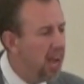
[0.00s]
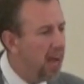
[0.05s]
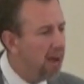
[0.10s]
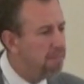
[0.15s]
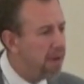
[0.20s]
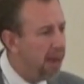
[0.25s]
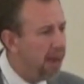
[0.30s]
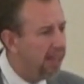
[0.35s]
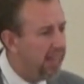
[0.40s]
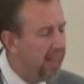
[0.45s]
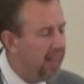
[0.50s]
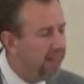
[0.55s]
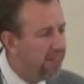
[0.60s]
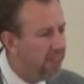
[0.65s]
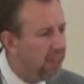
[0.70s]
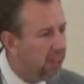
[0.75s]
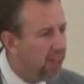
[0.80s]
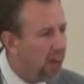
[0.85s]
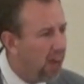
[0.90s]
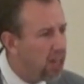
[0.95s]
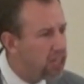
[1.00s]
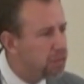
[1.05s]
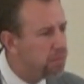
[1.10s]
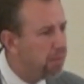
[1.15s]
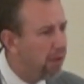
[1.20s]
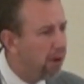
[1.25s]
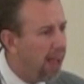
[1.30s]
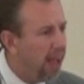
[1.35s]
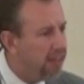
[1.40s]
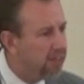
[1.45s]
about getting the
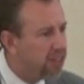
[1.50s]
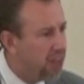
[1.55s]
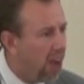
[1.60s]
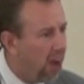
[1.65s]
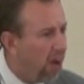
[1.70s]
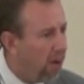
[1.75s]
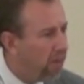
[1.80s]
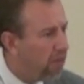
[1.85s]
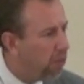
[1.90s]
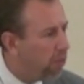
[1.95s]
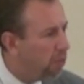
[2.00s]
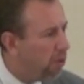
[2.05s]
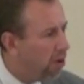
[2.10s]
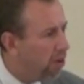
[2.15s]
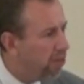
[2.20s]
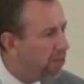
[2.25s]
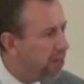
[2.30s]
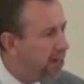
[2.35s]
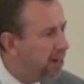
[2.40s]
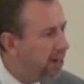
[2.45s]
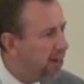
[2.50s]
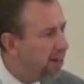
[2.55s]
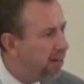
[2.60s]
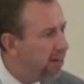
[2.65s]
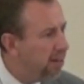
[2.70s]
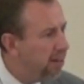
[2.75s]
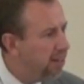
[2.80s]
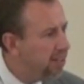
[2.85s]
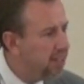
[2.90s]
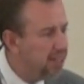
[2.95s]
gospel out to all the world here
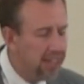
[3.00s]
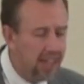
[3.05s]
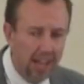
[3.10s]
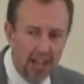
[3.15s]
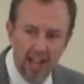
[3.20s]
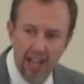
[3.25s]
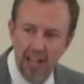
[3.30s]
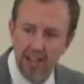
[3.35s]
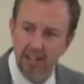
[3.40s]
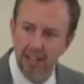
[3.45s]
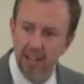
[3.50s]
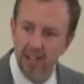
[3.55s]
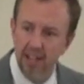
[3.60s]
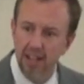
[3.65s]
today?